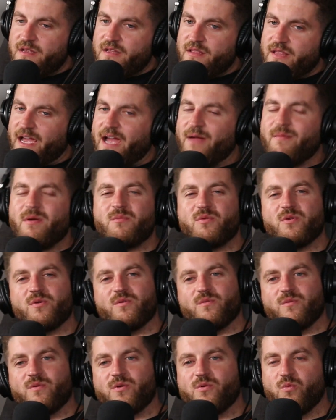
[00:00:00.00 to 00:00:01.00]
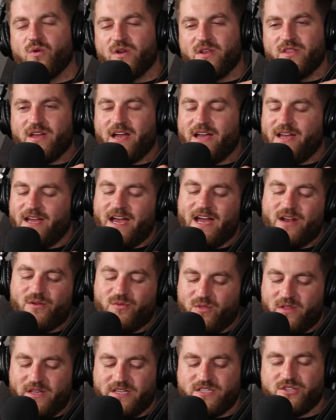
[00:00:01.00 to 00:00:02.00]
Like I remember I had a
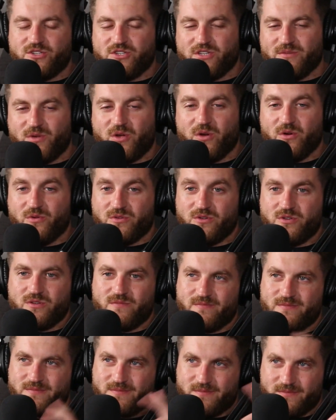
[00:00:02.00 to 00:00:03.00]
relationship coach.